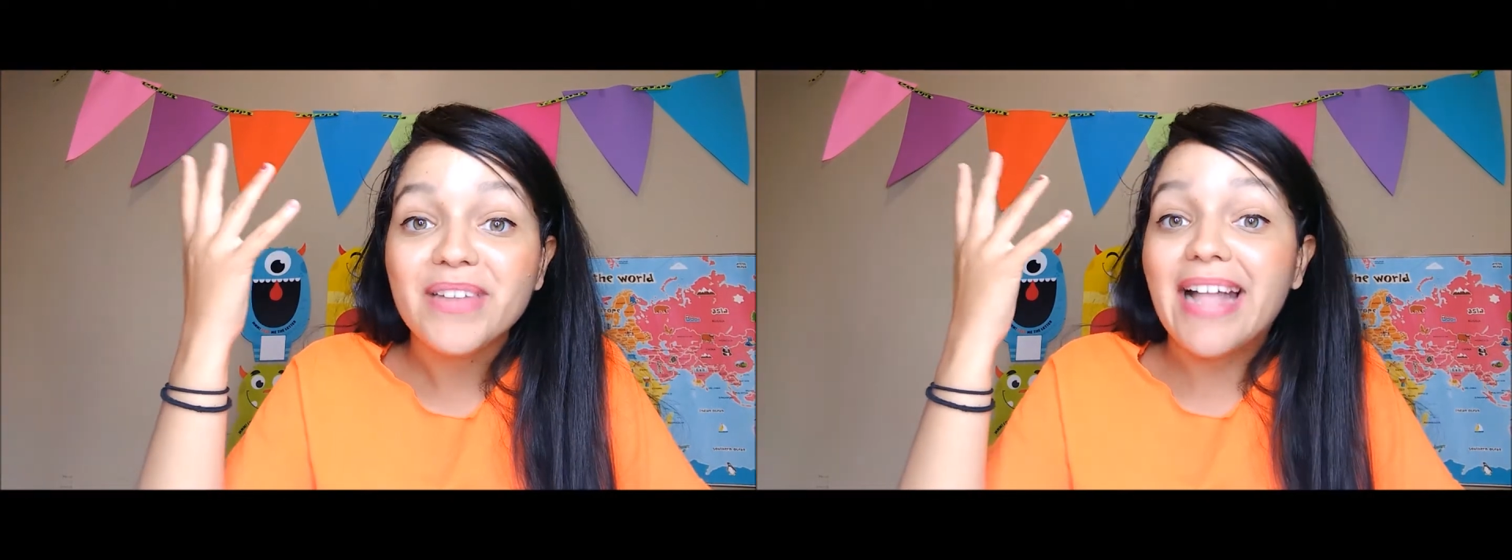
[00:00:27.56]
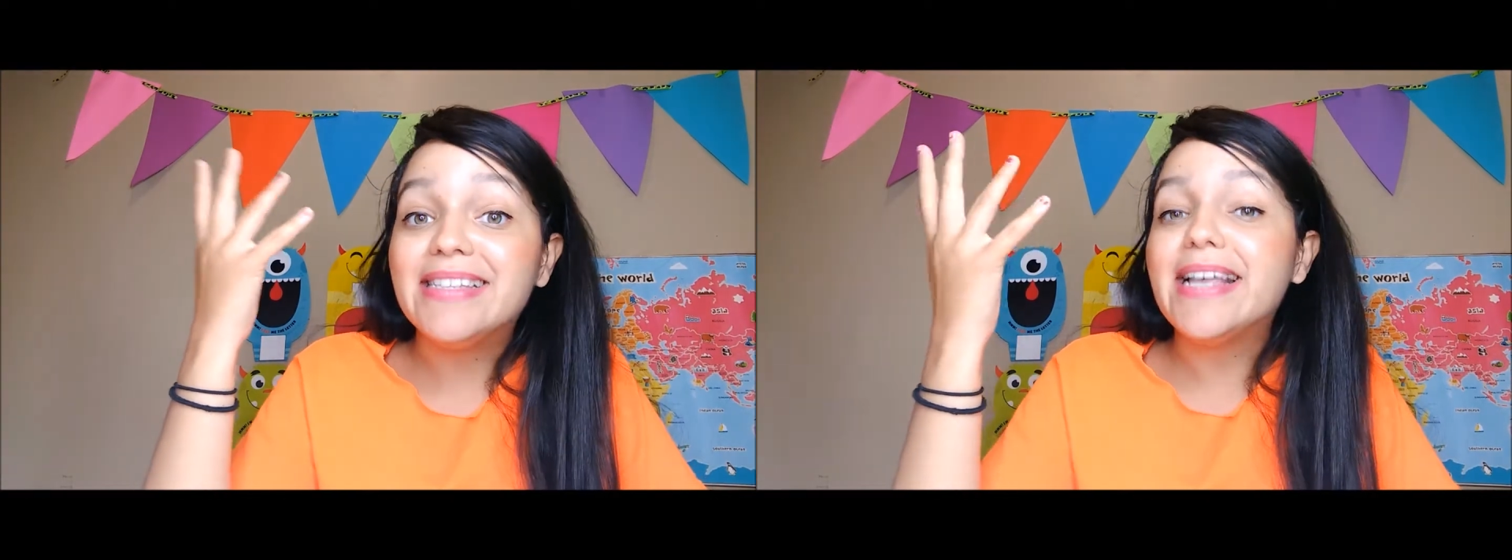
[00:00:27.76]

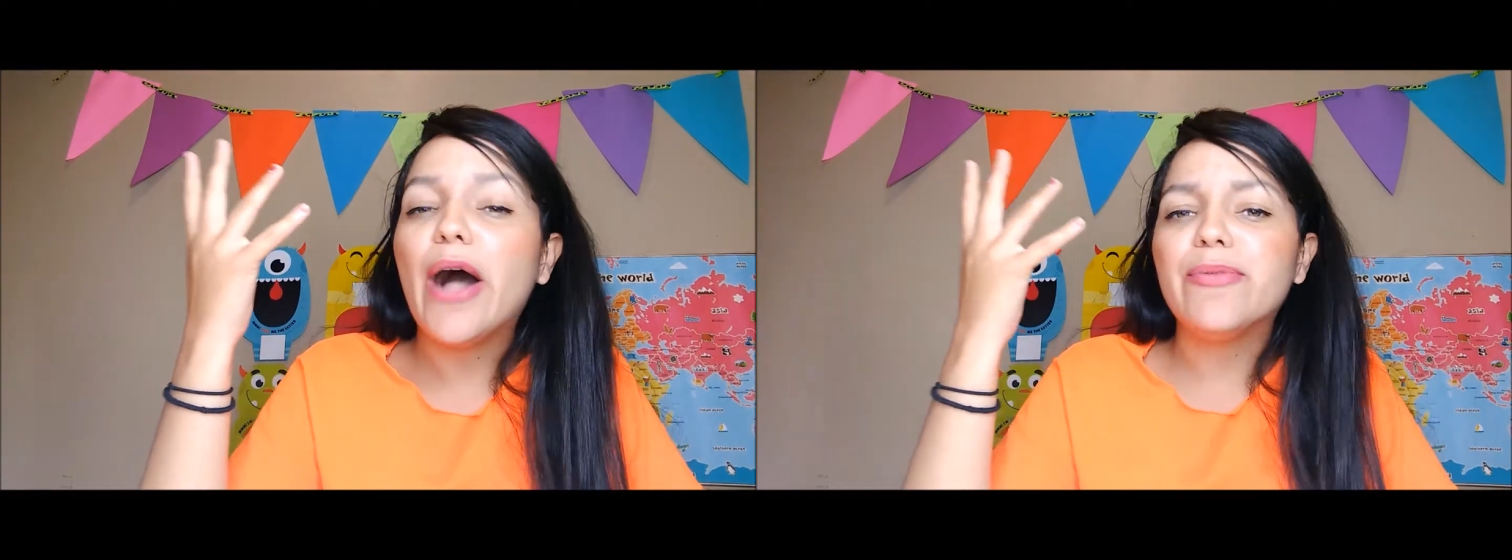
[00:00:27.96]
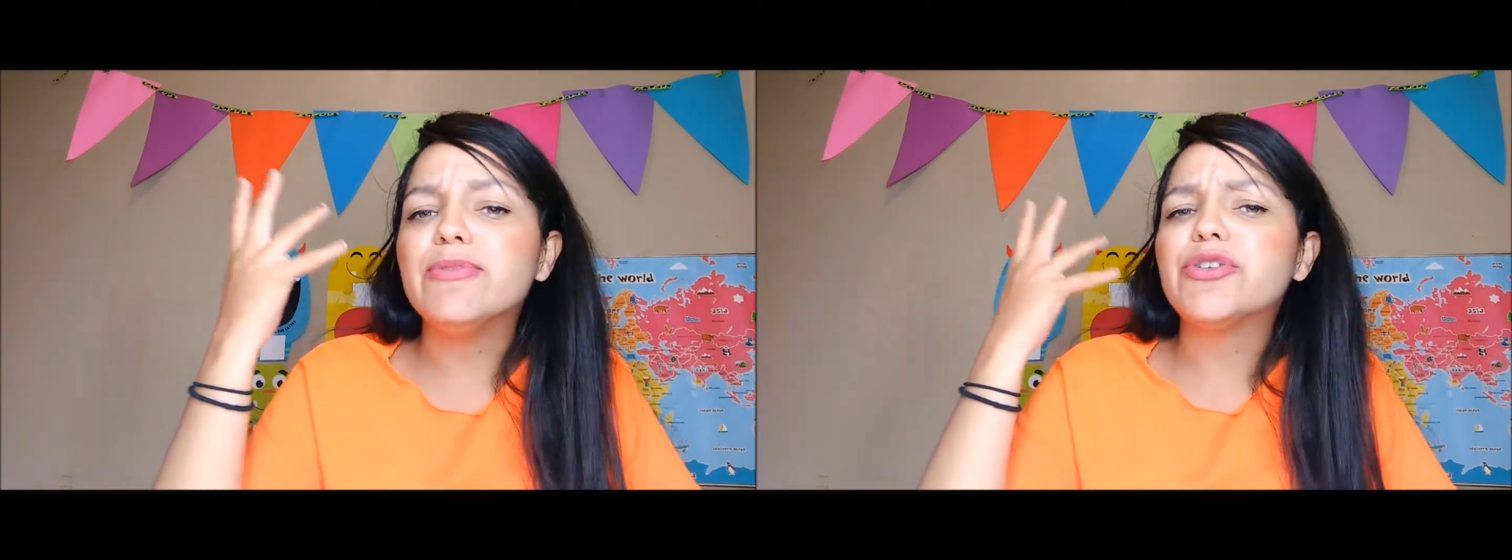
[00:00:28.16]
and
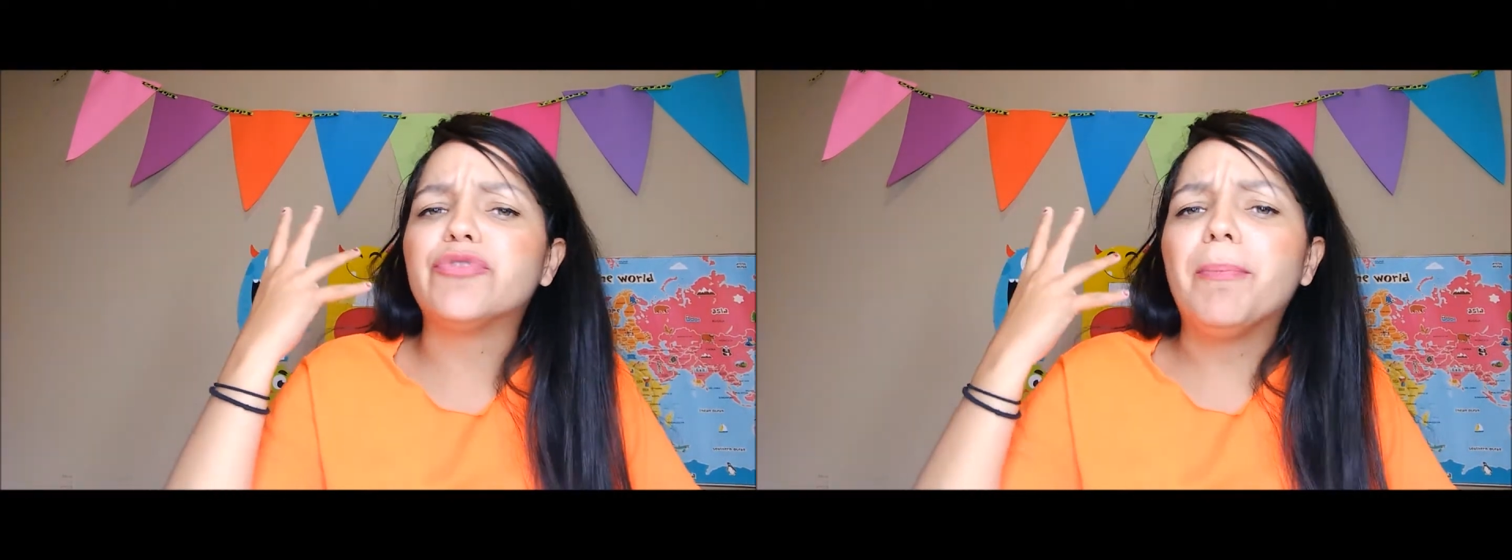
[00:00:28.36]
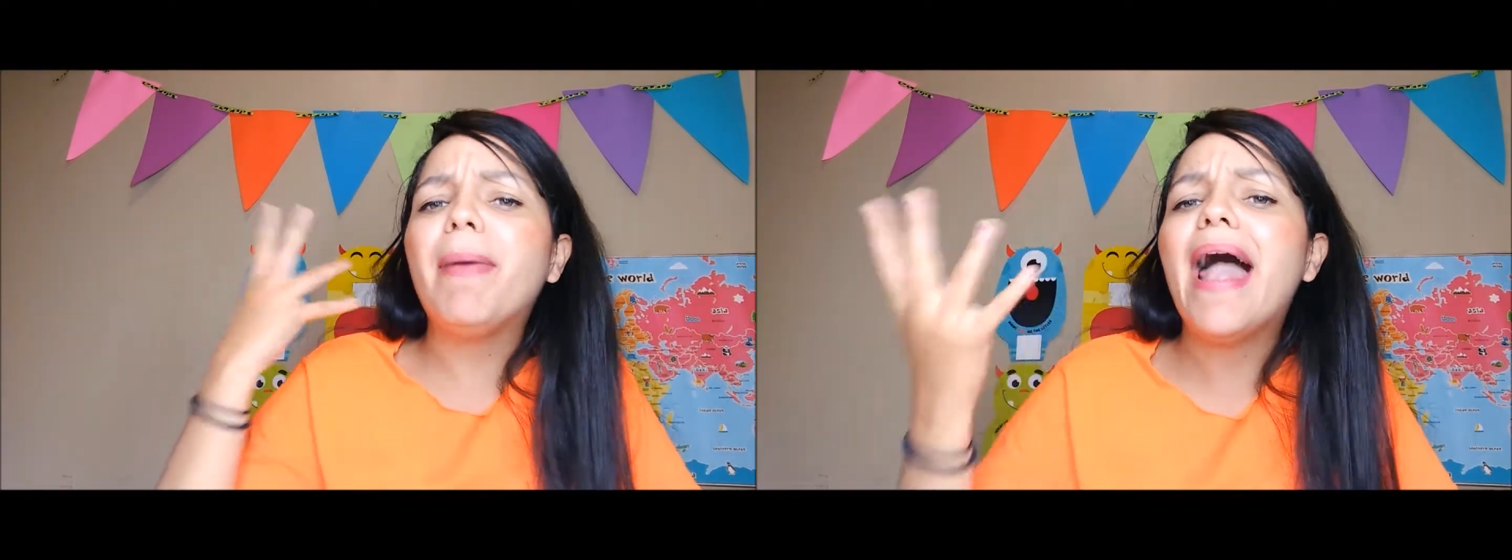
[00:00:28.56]
tell them to
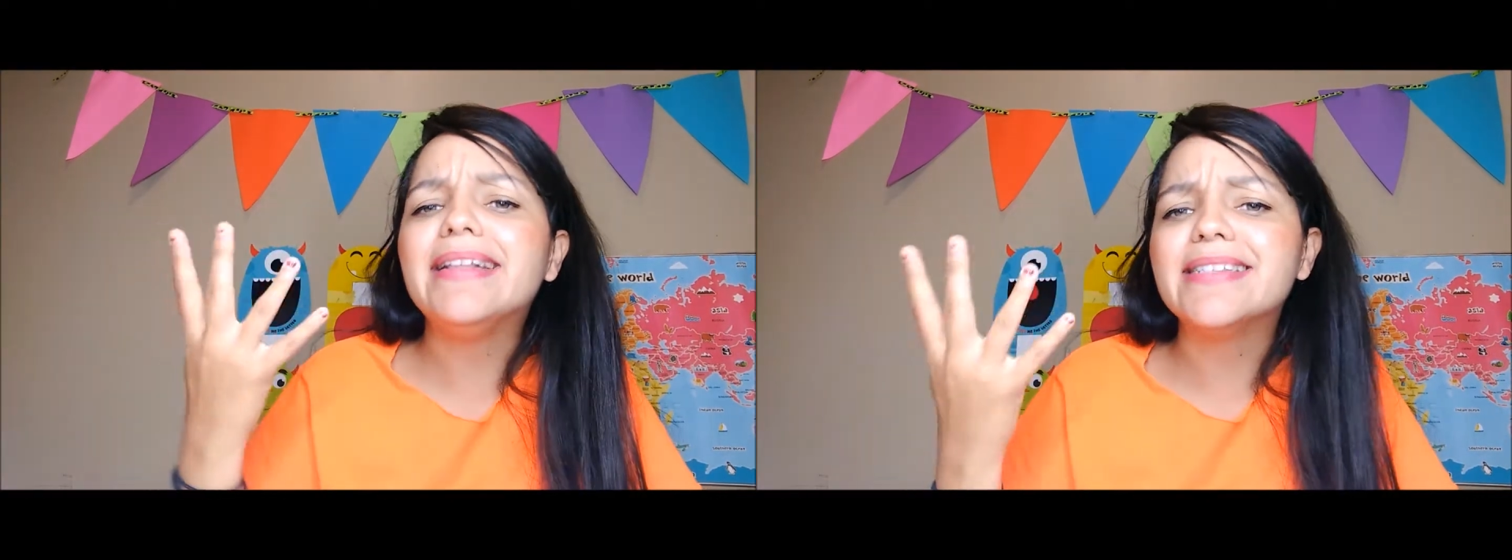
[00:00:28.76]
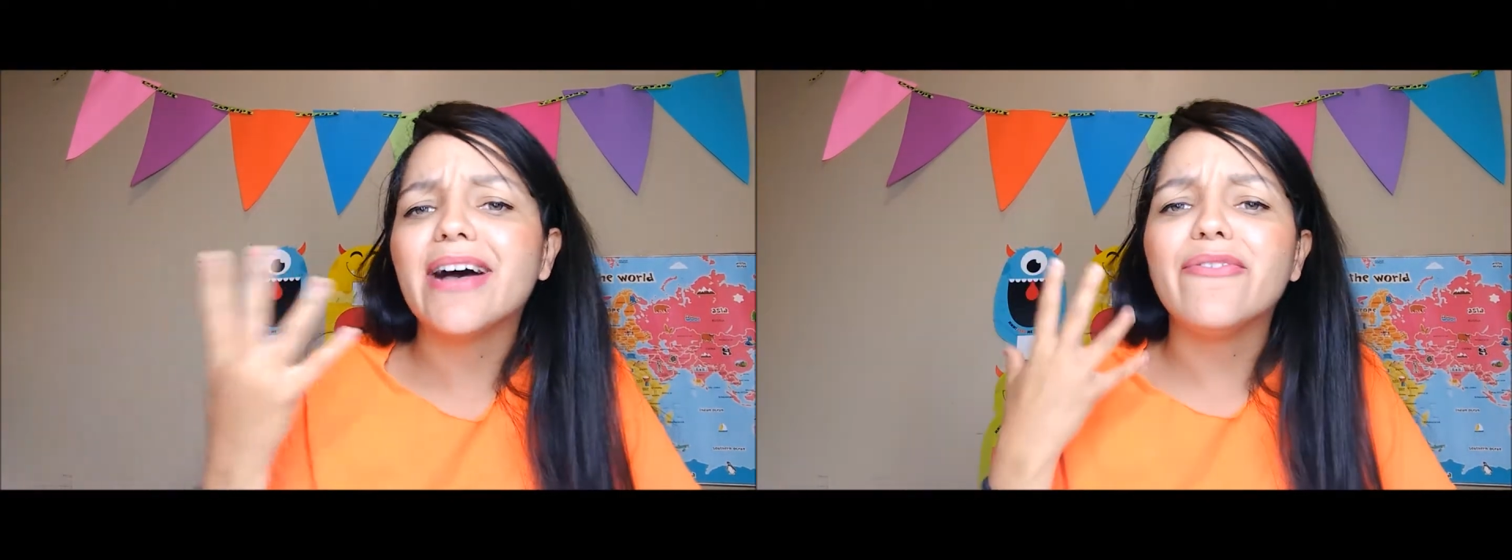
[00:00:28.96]
repent